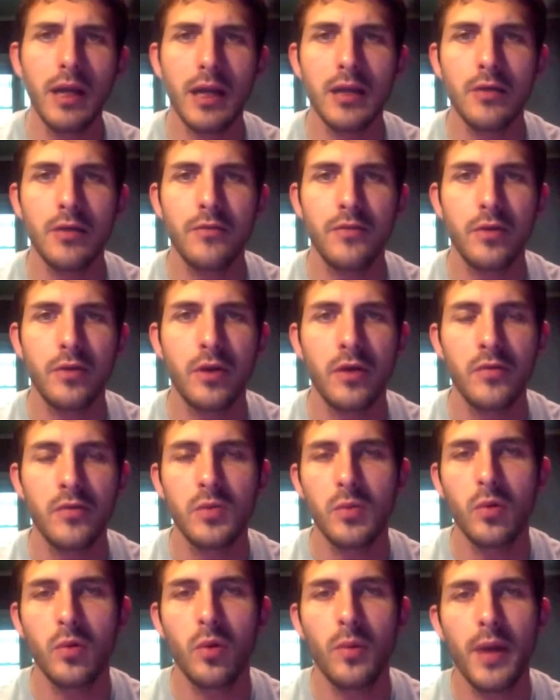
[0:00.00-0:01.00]
I don't feel
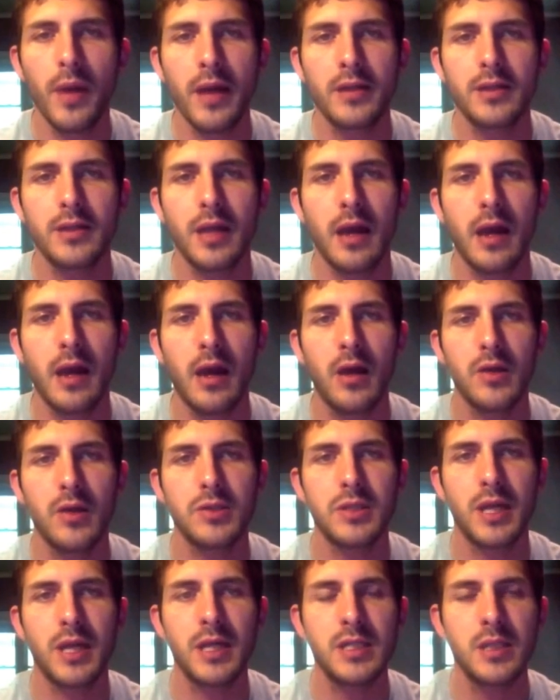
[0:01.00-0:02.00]
comfortable going back to that
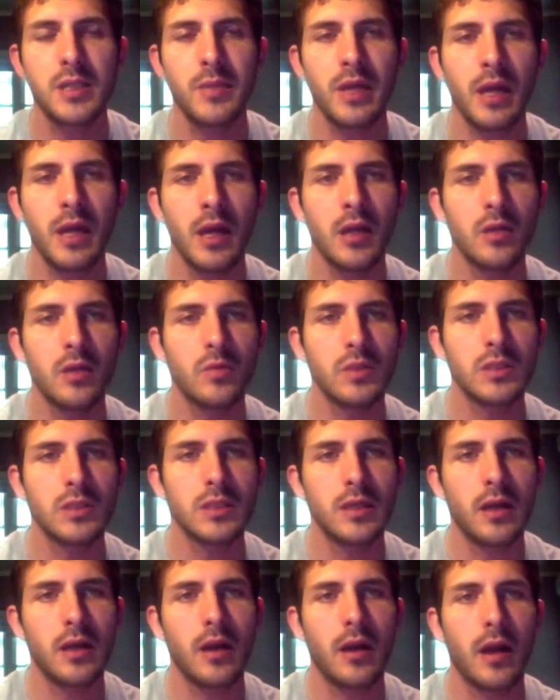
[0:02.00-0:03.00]
house. Last time a candle was
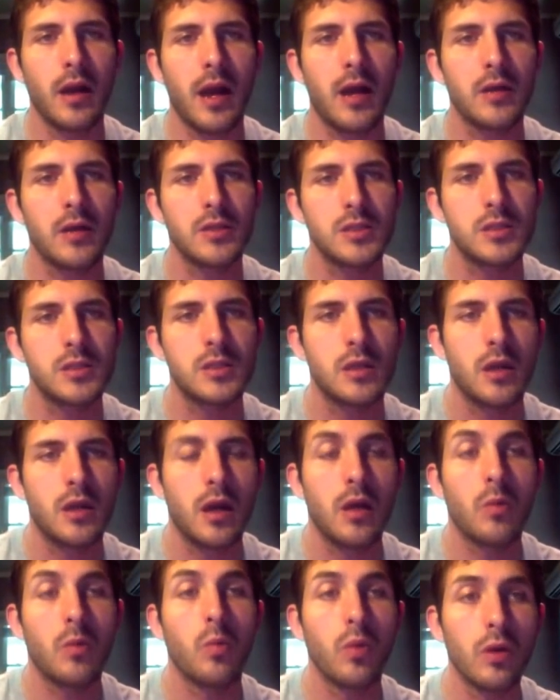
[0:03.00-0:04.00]
lit,
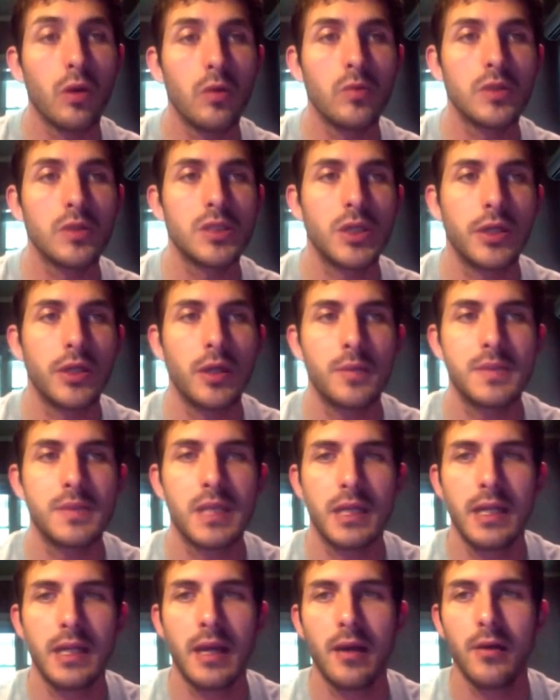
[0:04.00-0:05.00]
our world was turned
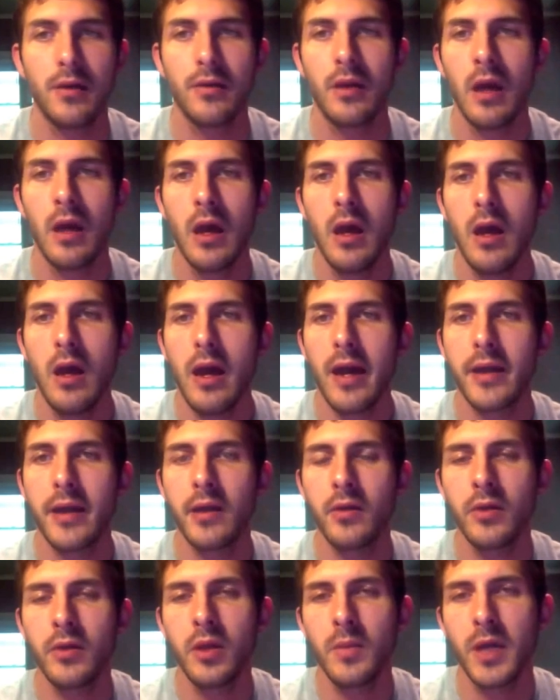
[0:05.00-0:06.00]
upside down. I
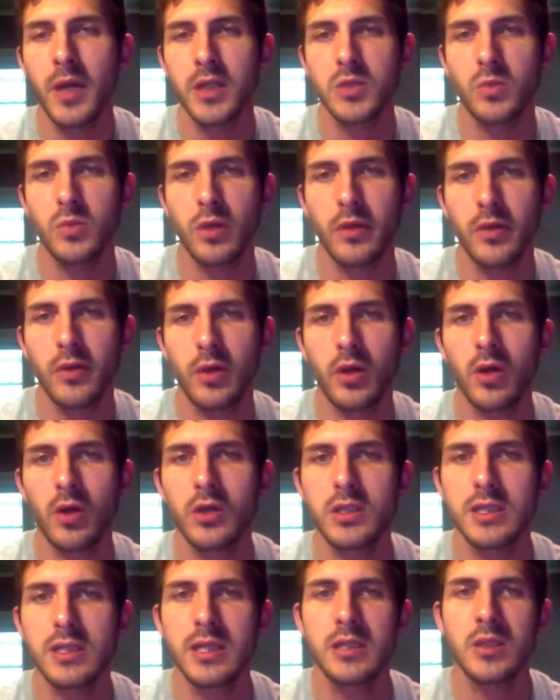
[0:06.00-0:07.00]
can only imagine what other
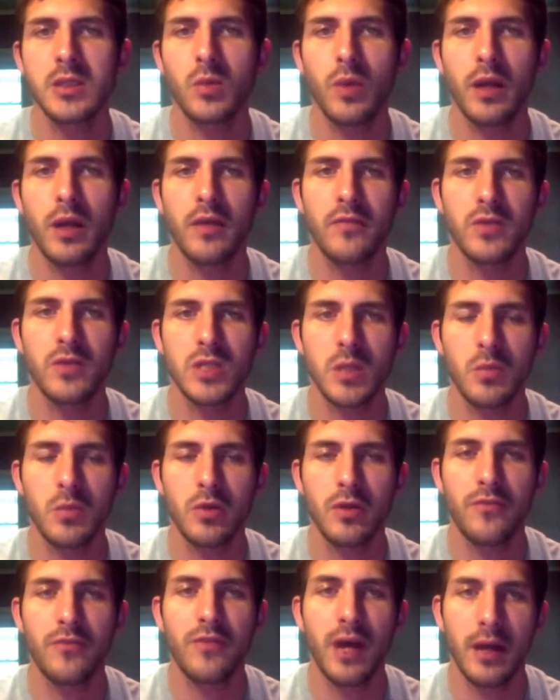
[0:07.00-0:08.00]
cursed things are waiting for
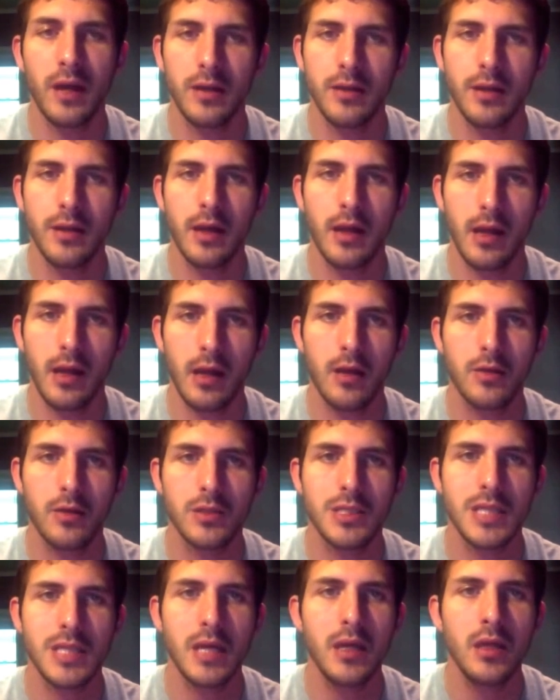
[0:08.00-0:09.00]
someone to find in that
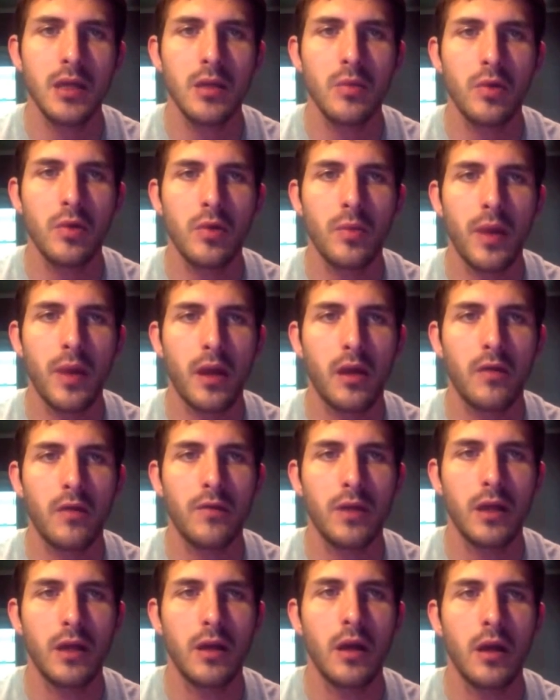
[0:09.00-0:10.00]
house. Taking the book back
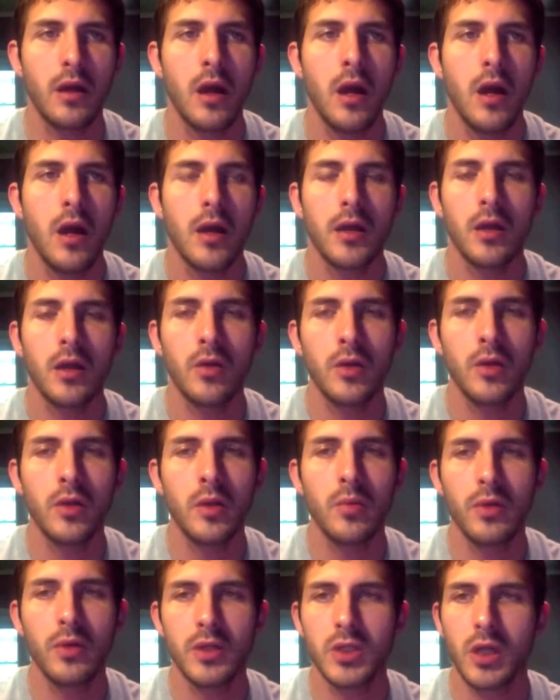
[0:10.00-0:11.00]
over there can only
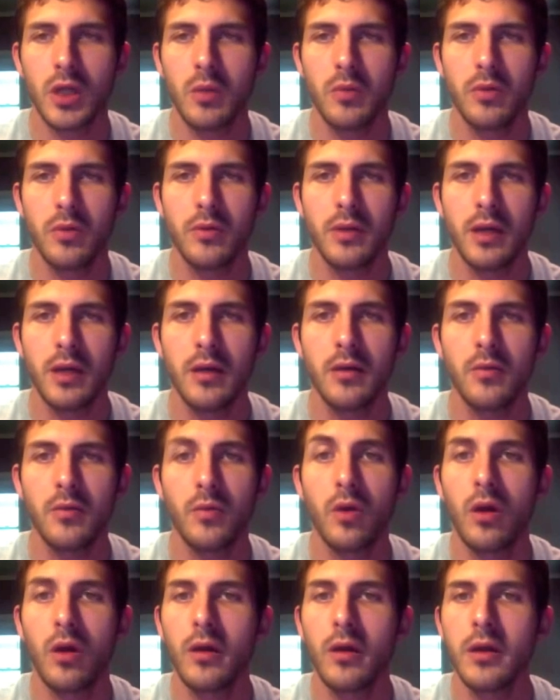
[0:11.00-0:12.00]
bring trouble. Now,
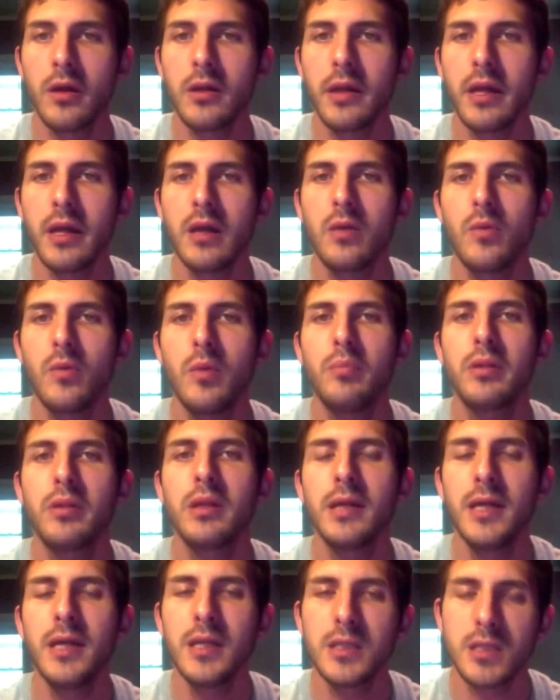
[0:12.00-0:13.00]
we're already late. Can we
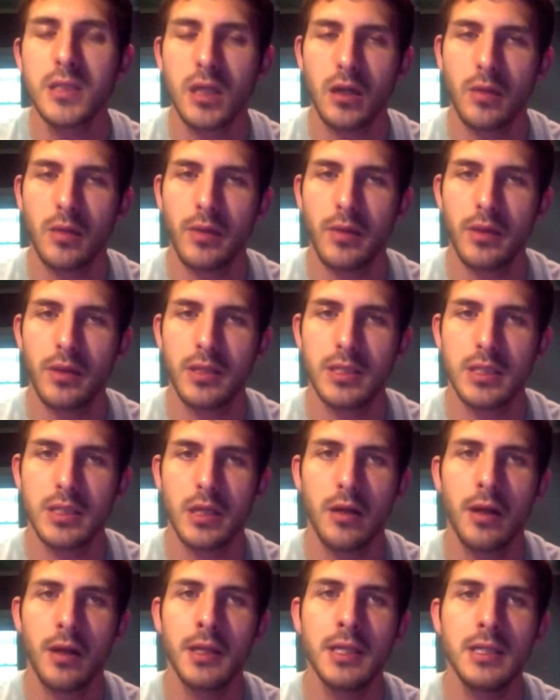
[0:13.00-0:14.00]
please talk about this
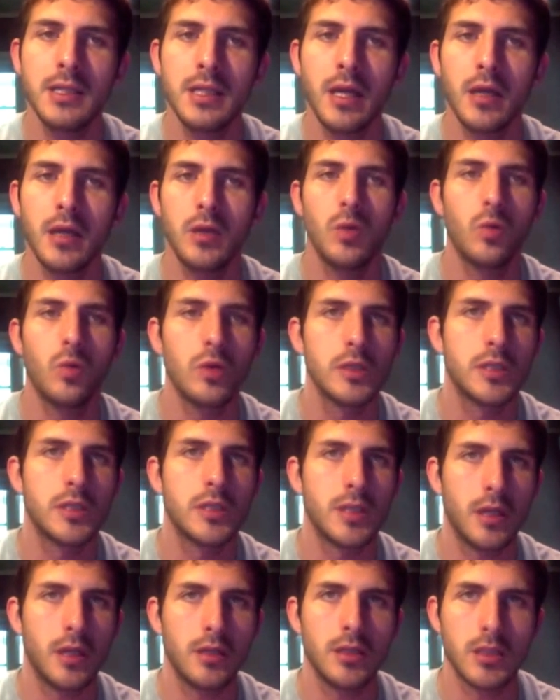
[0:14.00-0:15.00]
later? I need to get your
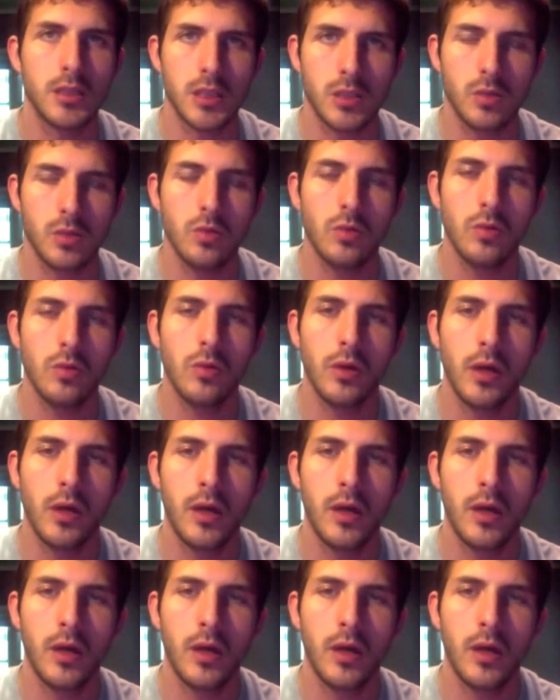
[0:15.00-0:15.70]
son to school.